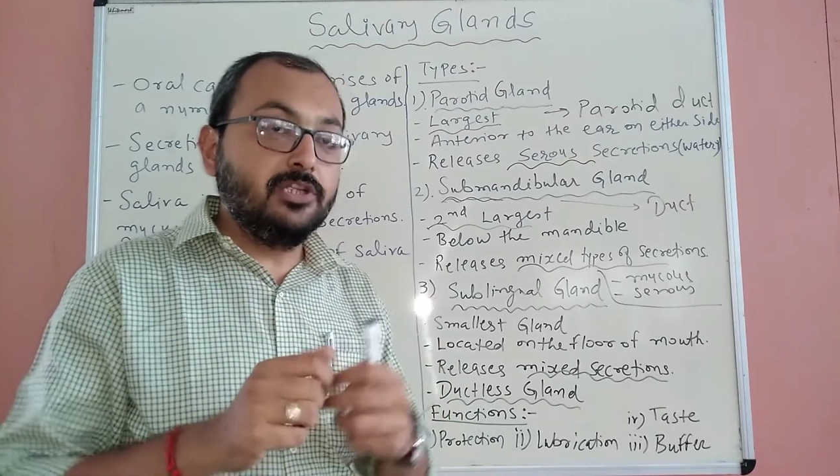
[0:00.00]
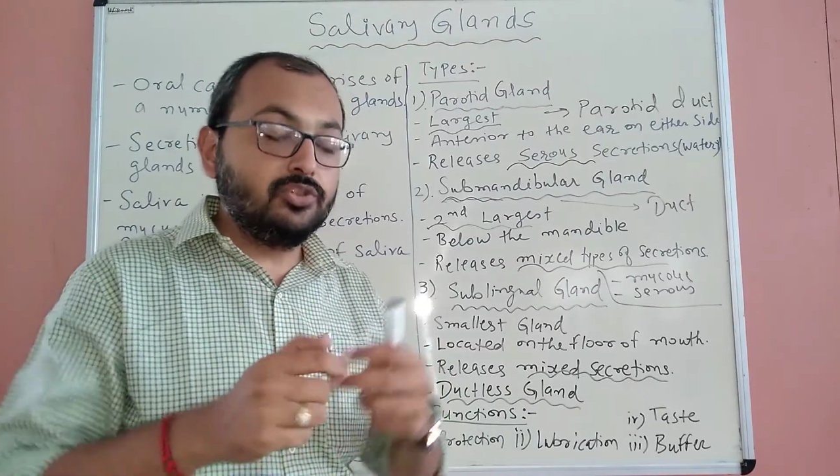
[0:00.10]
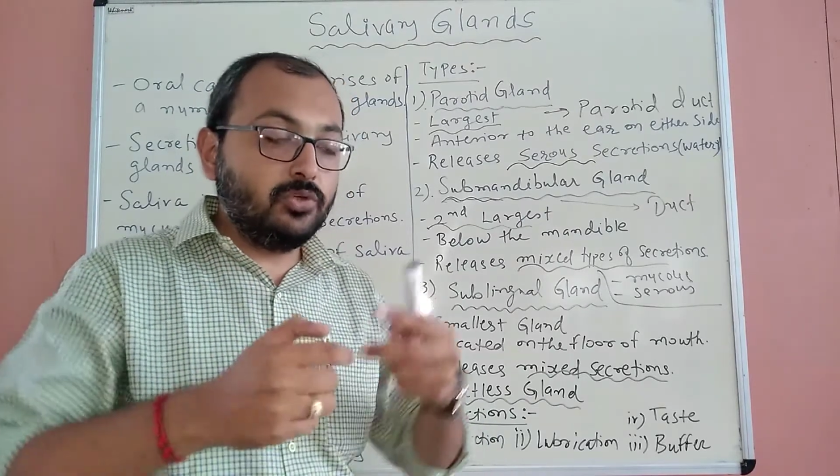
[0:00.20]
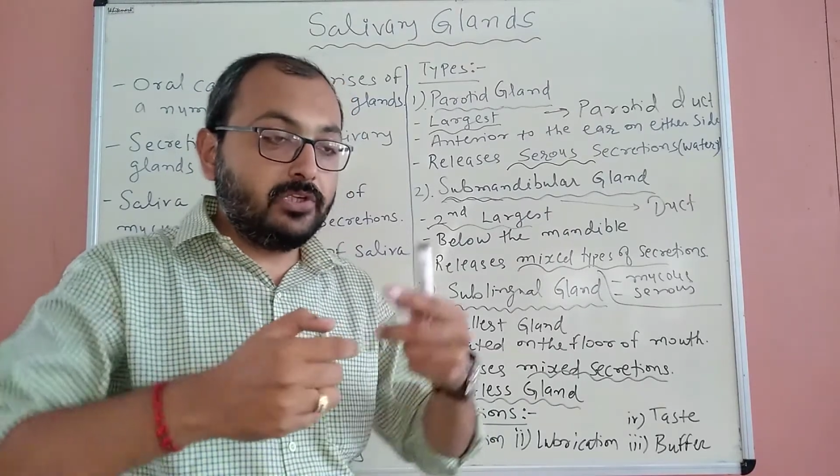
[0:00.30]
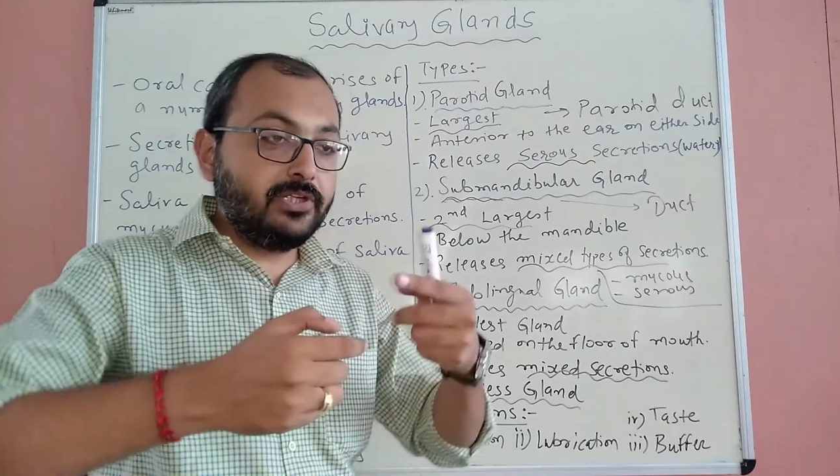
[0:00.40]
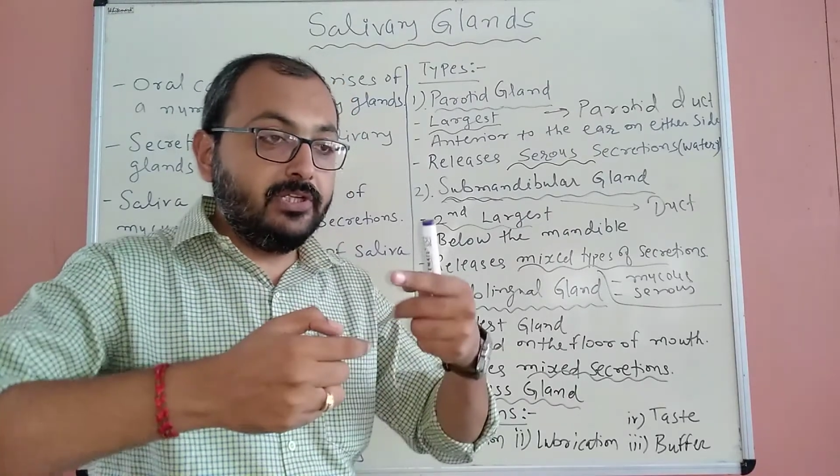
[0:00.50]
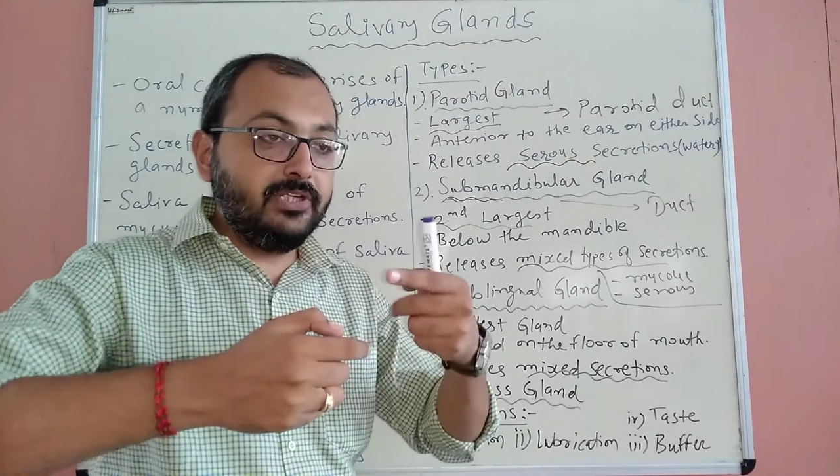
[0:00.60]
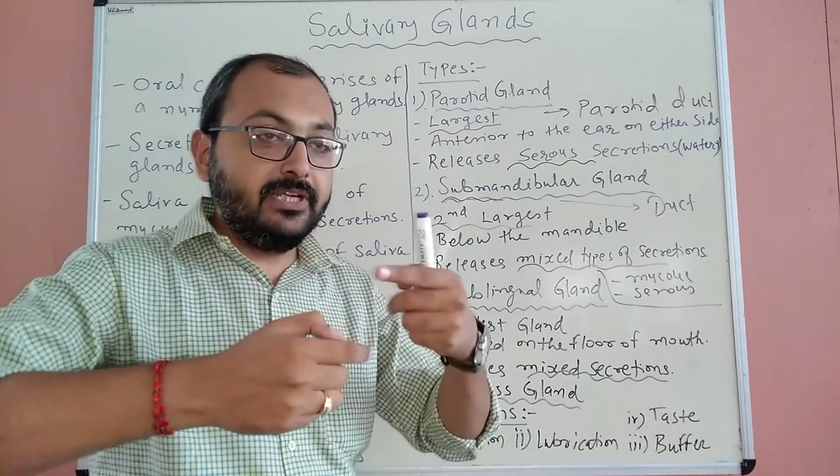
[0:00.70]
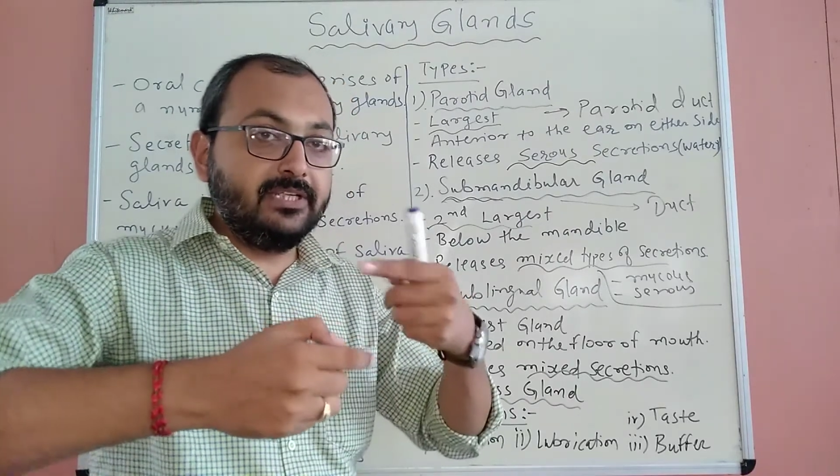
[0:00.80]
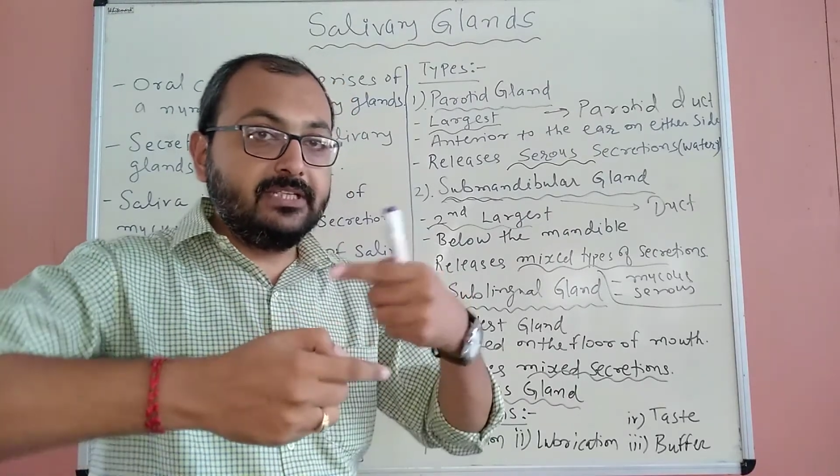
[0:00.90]
So
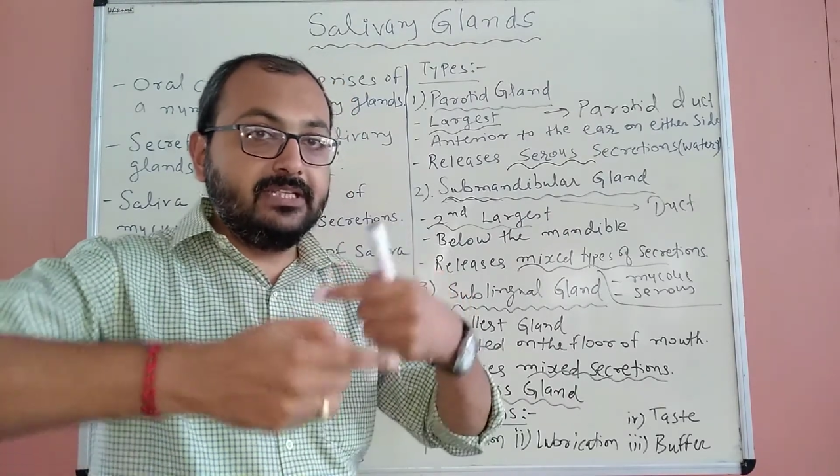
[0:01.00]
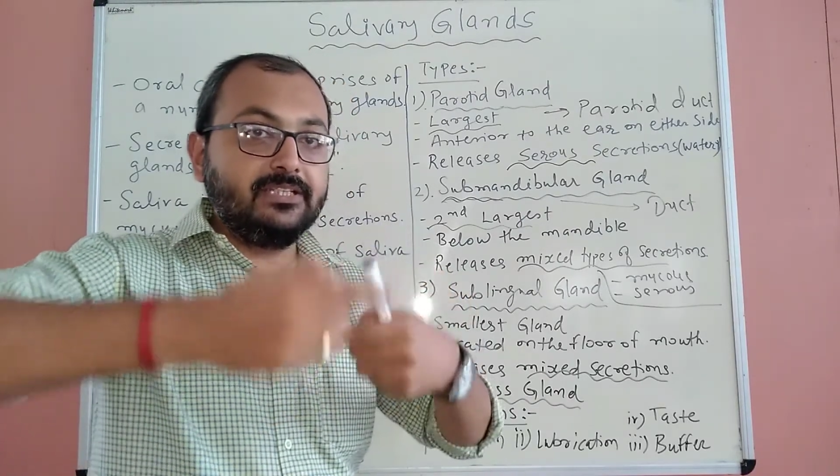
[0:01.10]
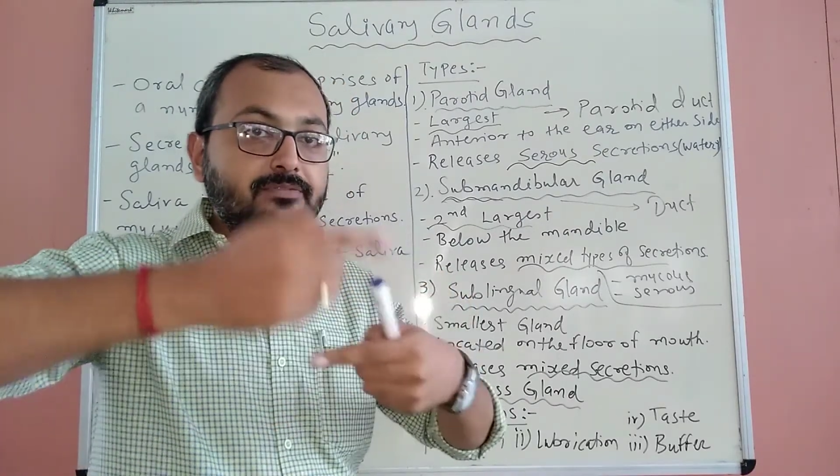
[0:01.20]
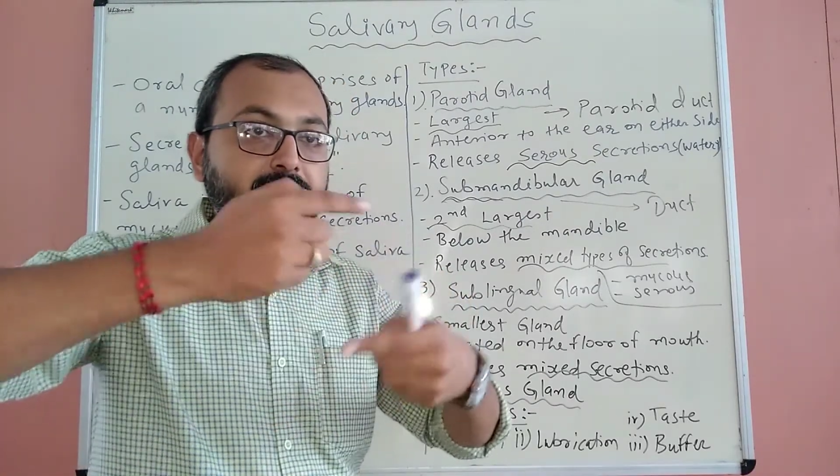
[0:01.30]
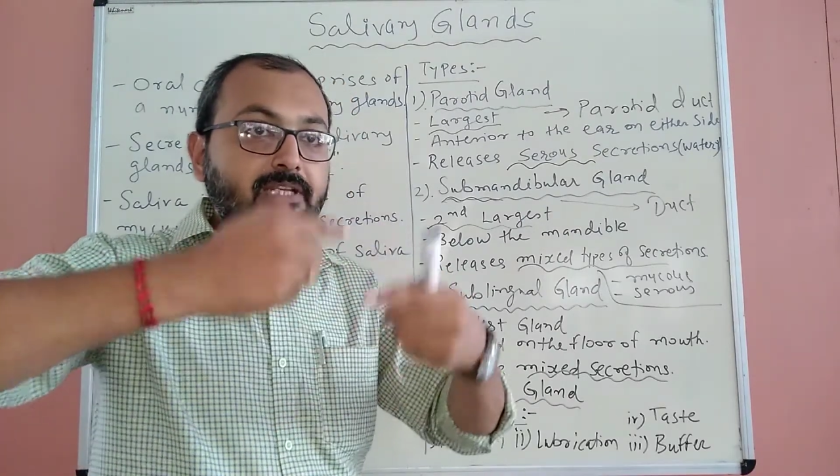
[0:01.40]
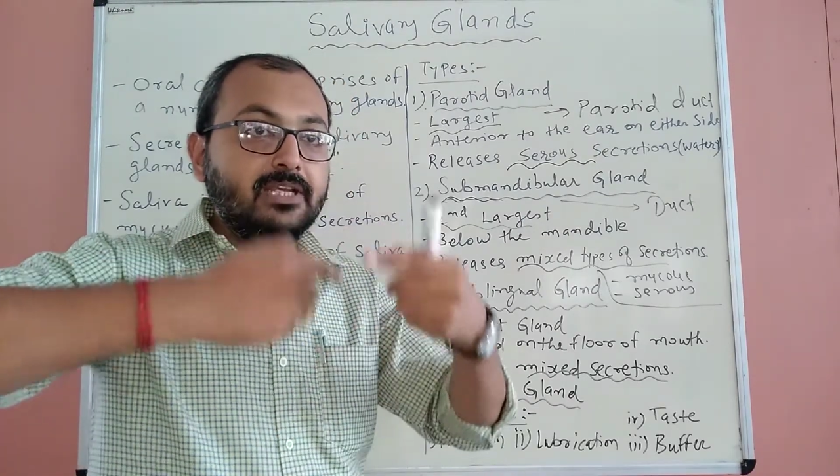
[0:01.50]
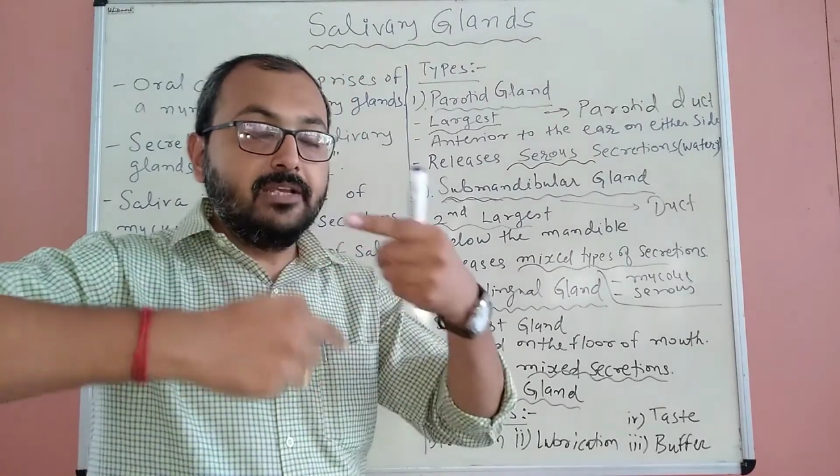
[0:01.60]
tongue and teeth will